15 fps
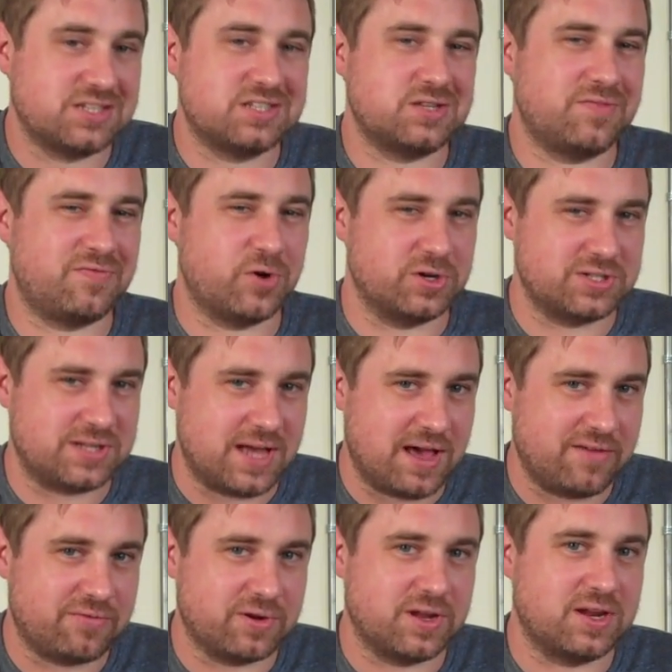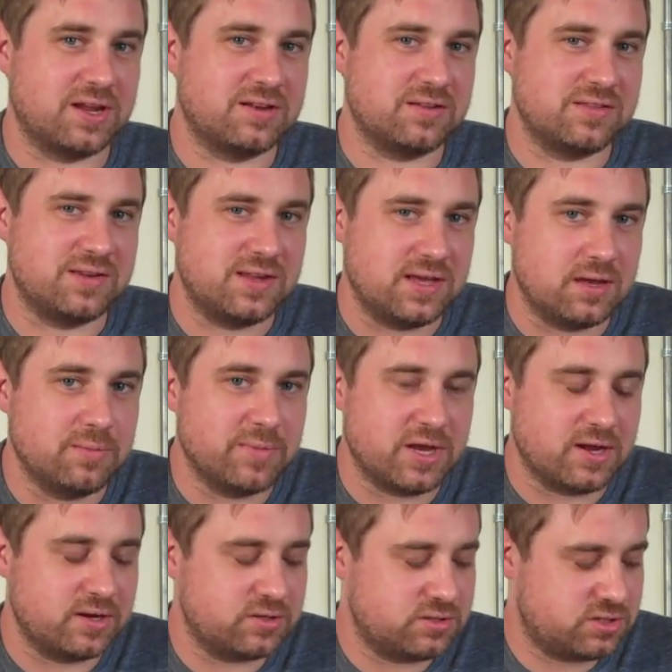This is the first half. We're going to get to the D in a
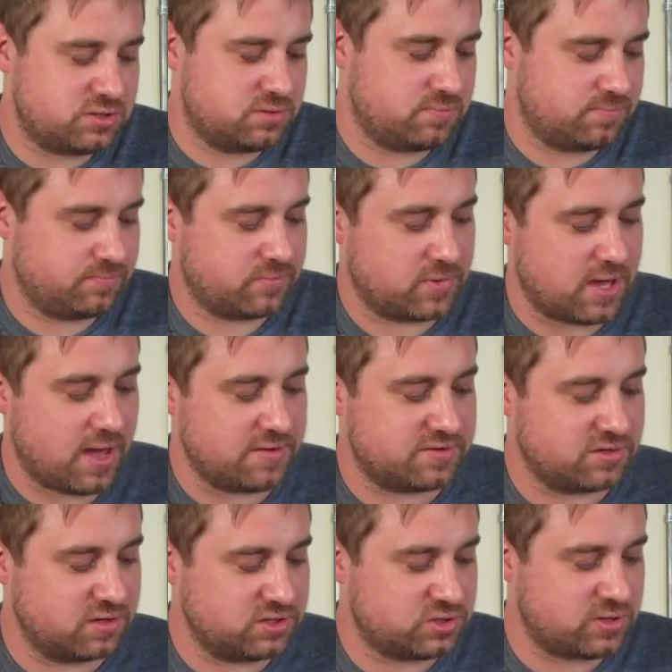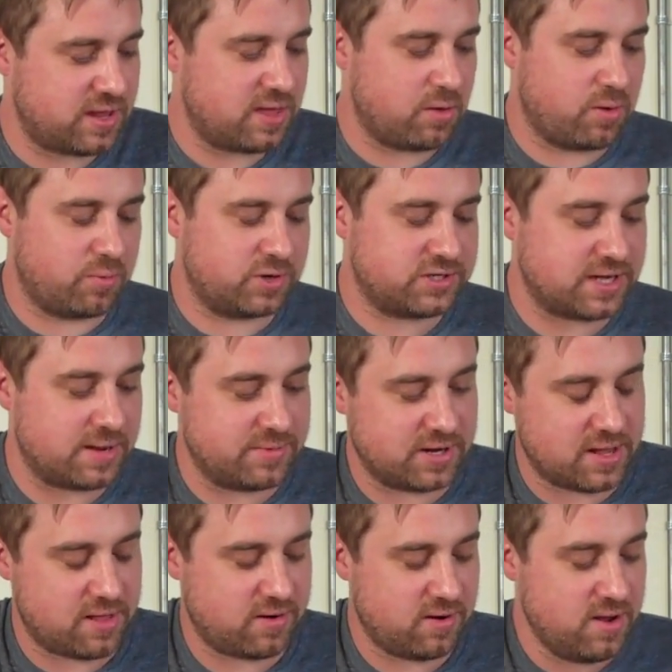minute. Okay, so let's try that one more time
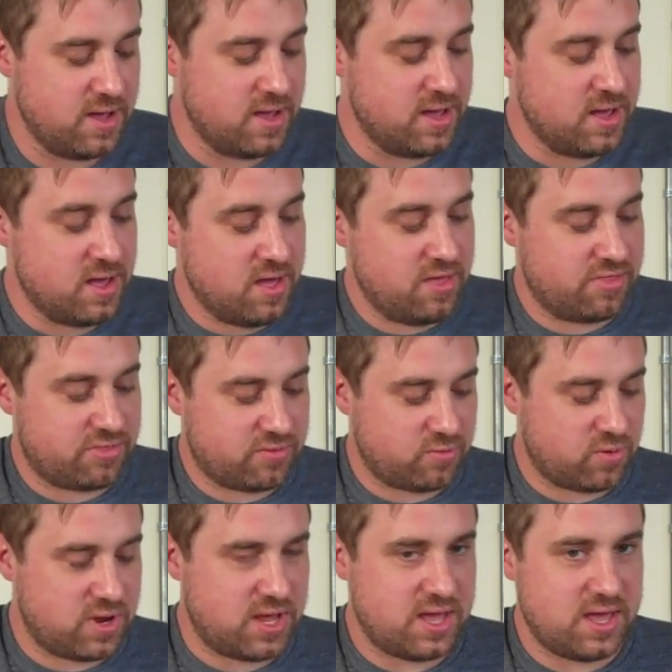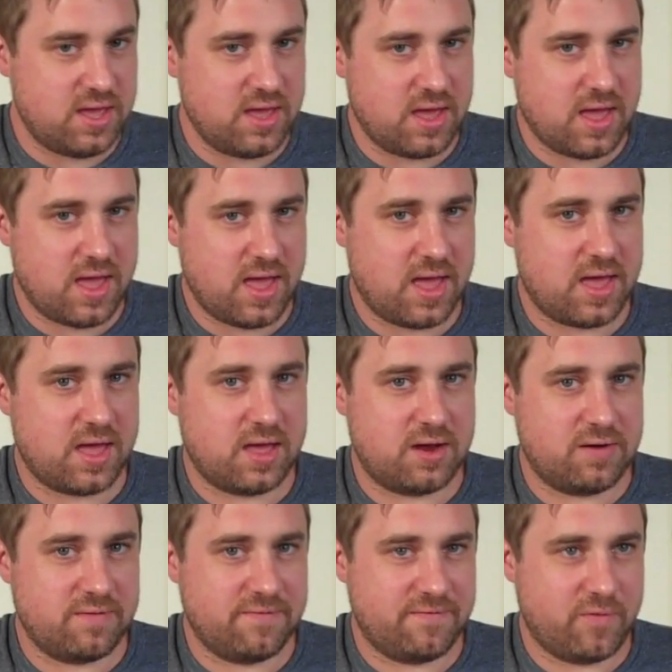together. 3
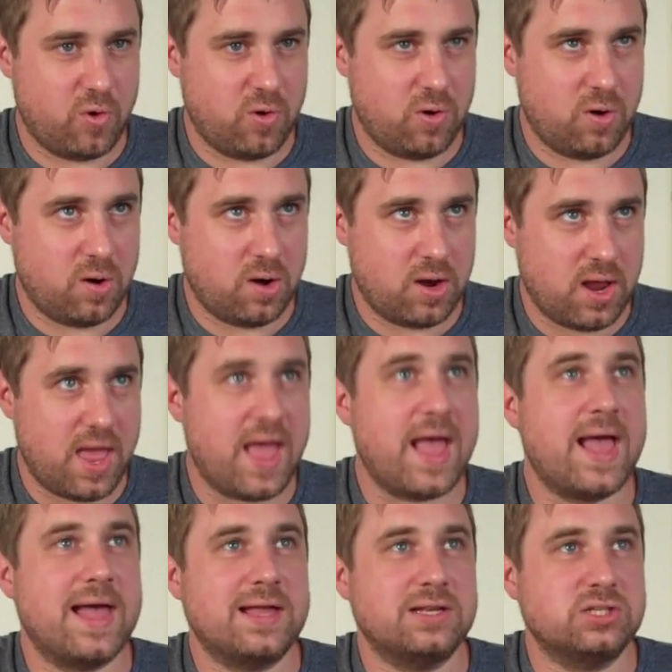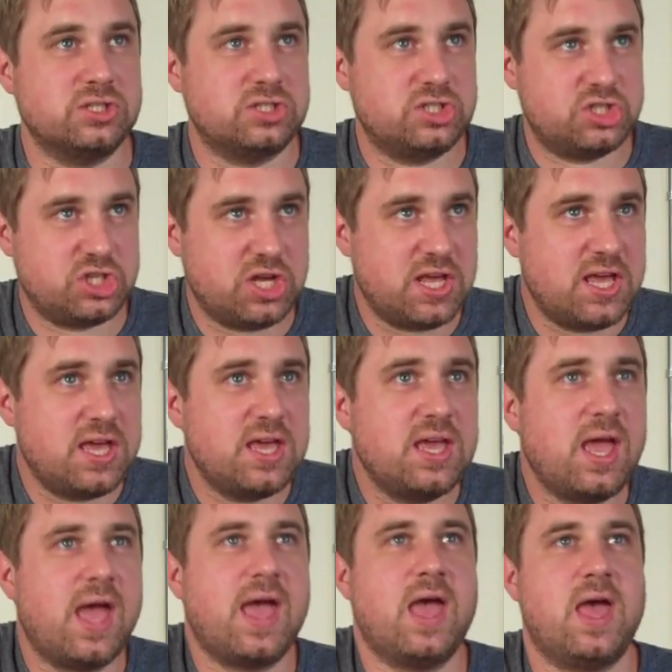and 4 and G
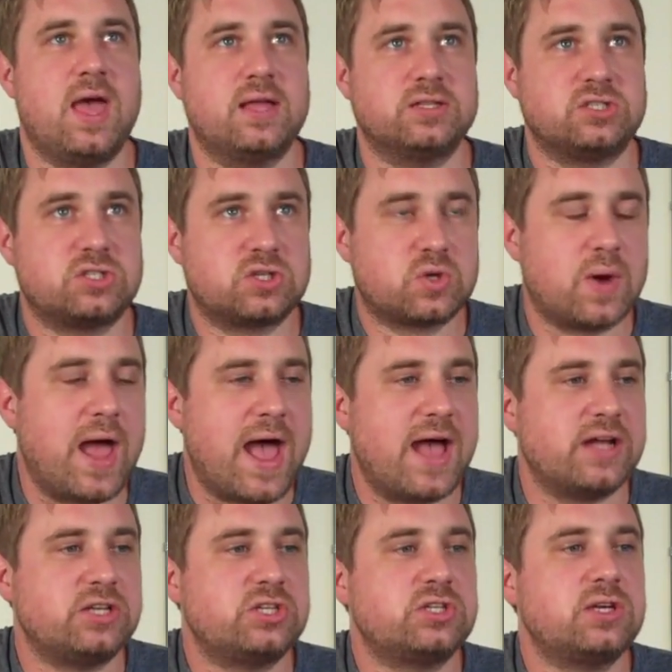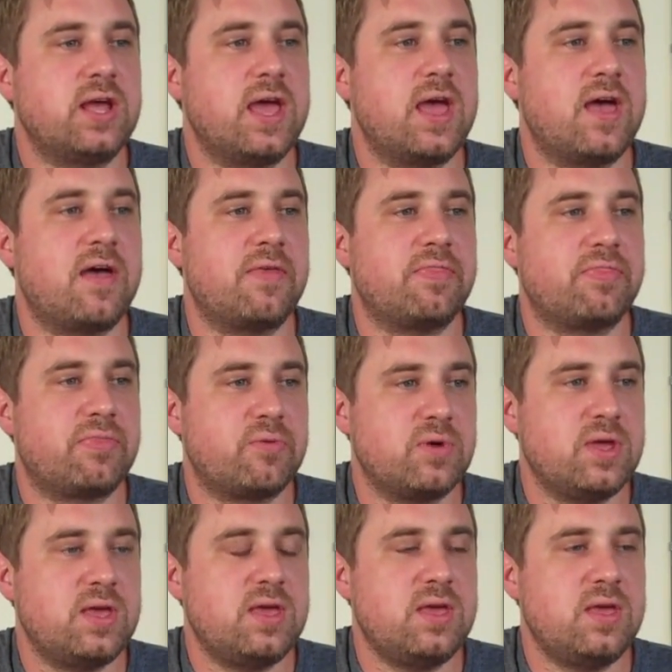and scratch and
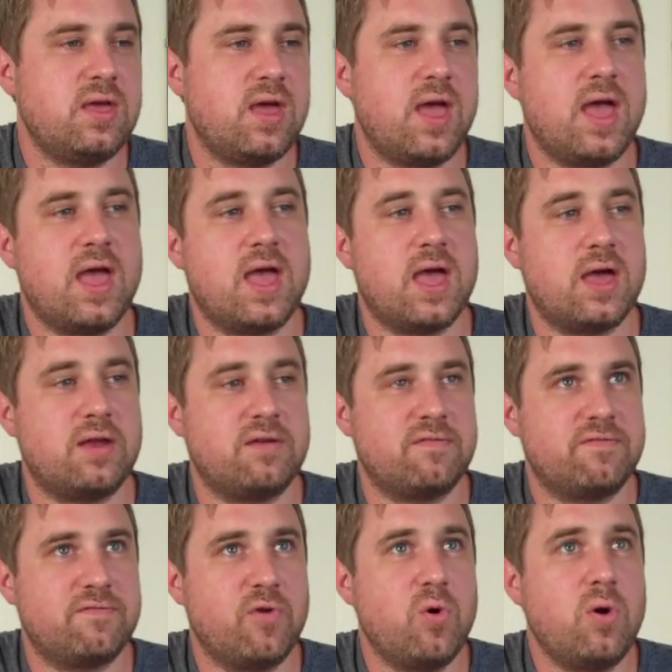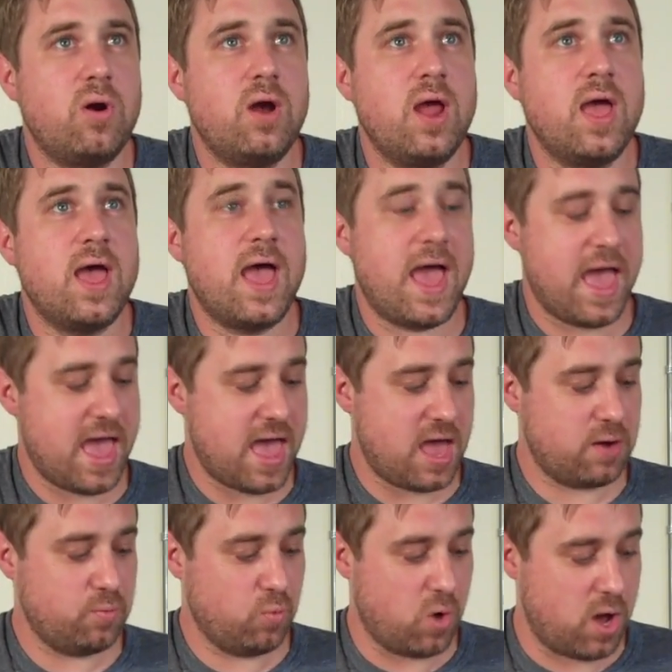3 and 4
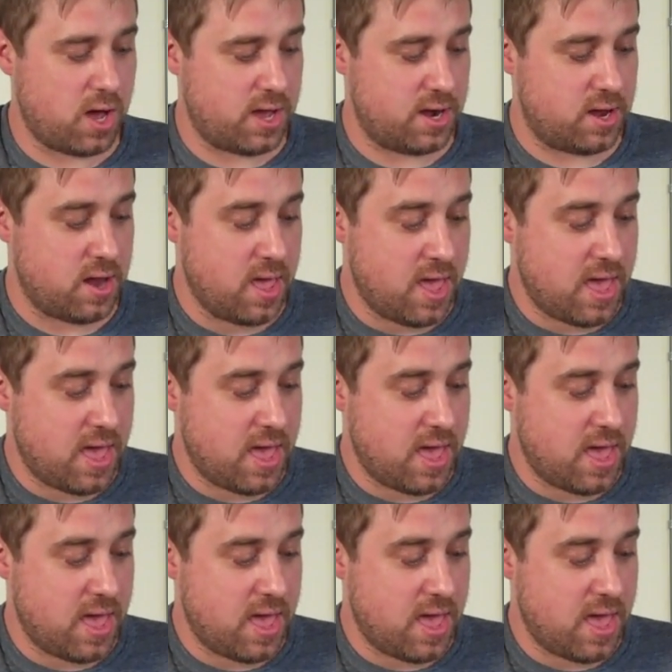and 1